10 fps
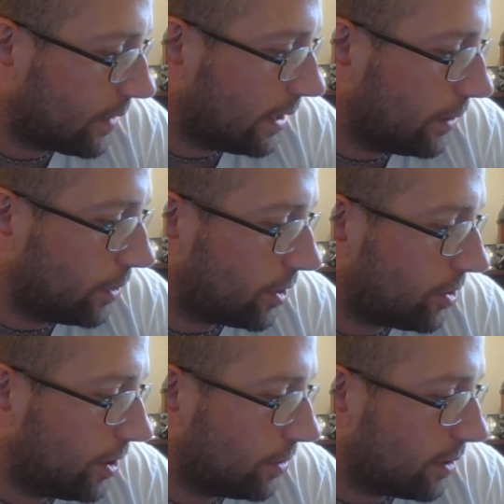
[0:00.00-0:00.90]
he was a
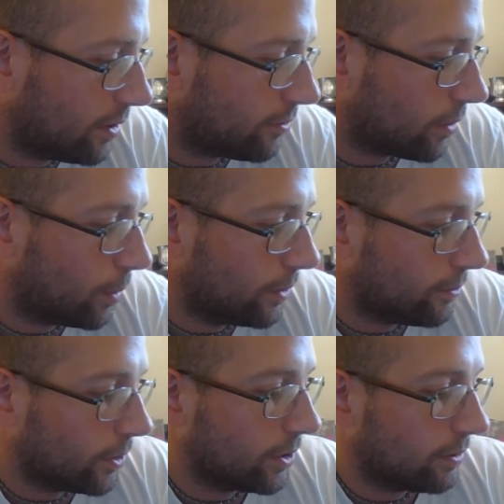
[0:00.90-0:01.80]
student of Robert
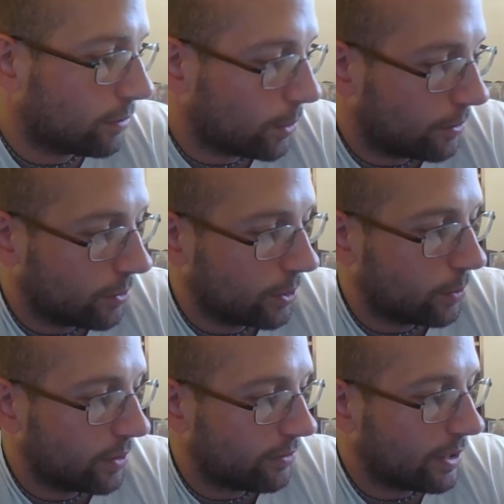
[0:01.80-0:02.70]
Flood, and Robert
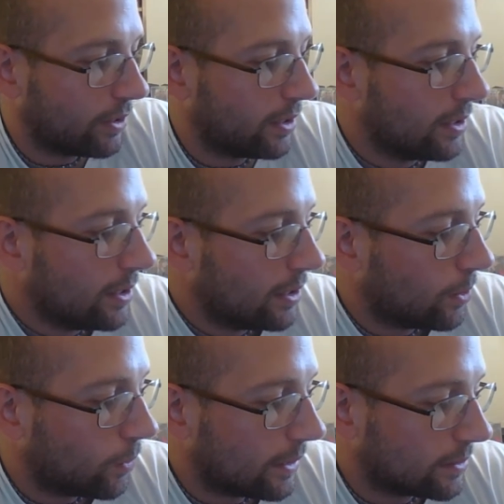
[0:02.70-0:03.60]
Flood was a very
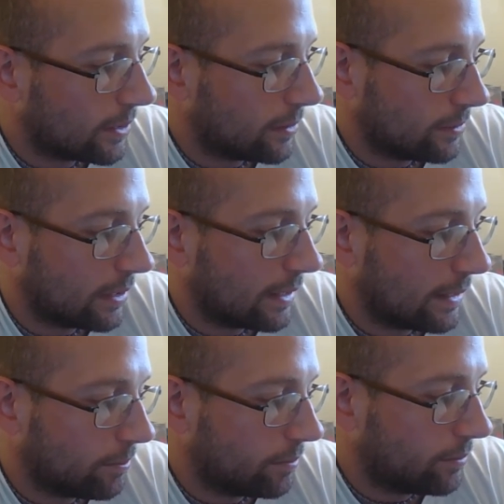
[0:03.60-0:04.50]

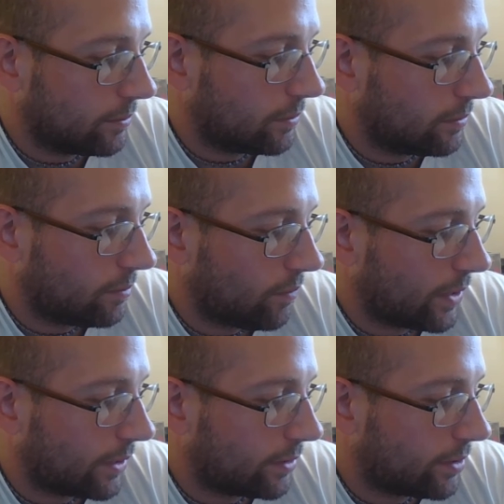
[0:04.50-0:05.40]
well-known
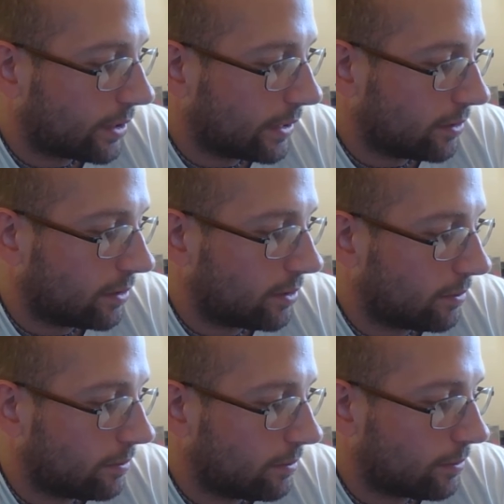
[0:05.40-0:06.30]

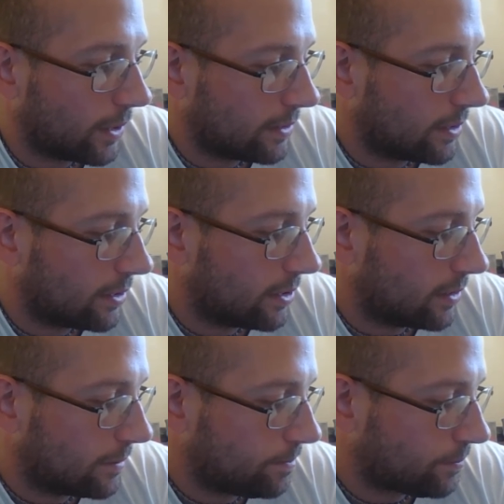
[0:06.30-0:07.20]
science
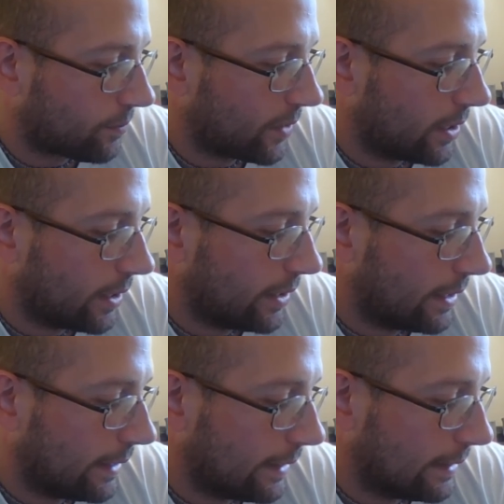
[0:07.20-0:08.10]
practitioner.
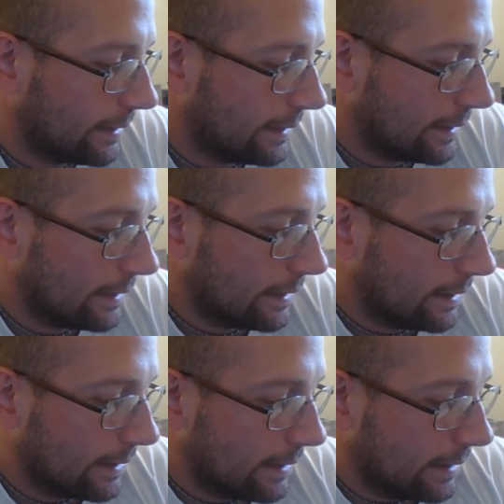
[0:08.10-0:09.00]
Okay.
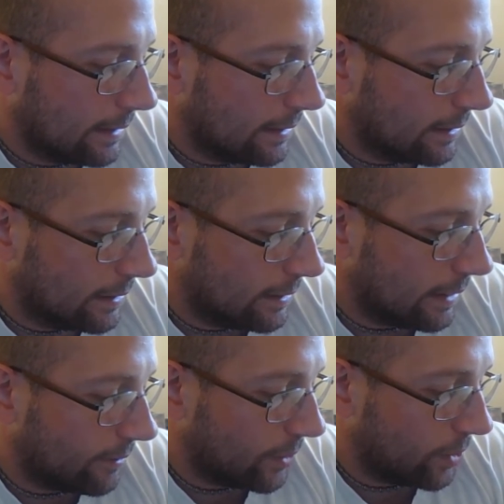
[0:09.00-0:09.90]

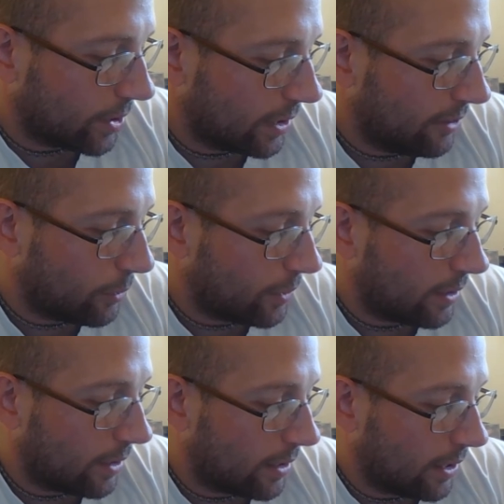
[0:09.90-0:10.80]
Yeah, it was
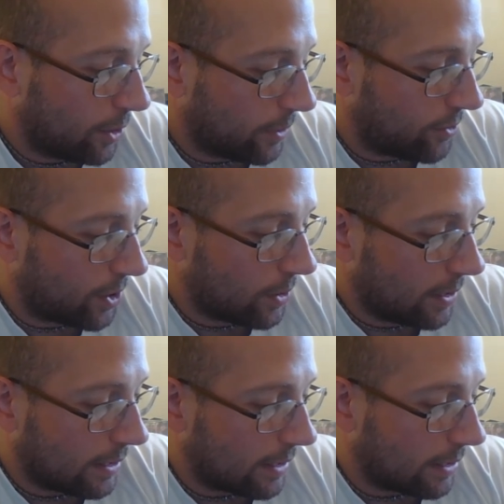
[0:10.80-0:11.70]
Elizabeth
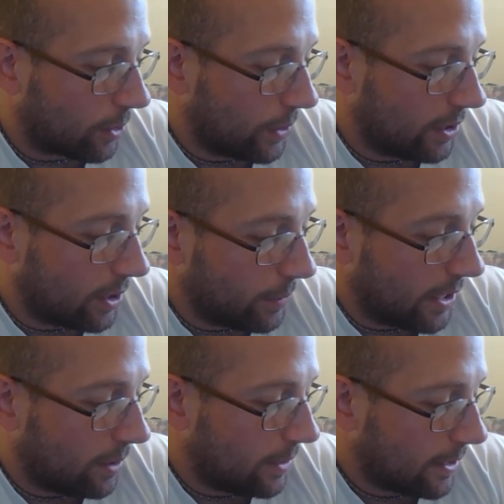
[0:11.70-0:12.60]
Stuart, Queen of the
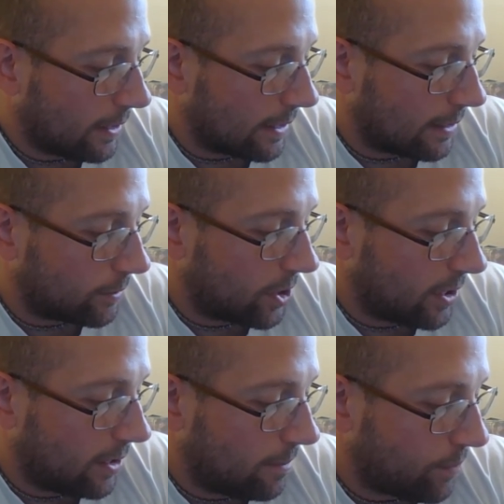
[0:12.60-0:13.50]
Bohemia.
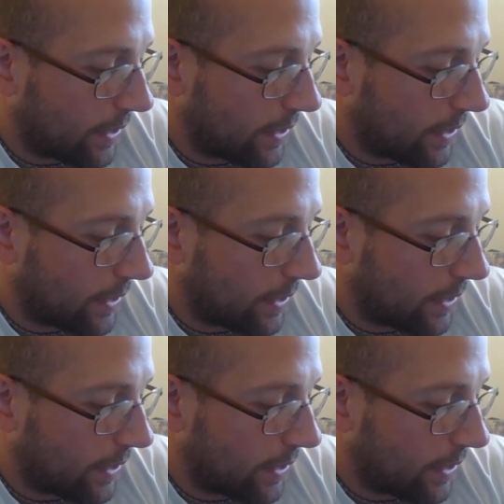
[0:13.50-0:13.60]
She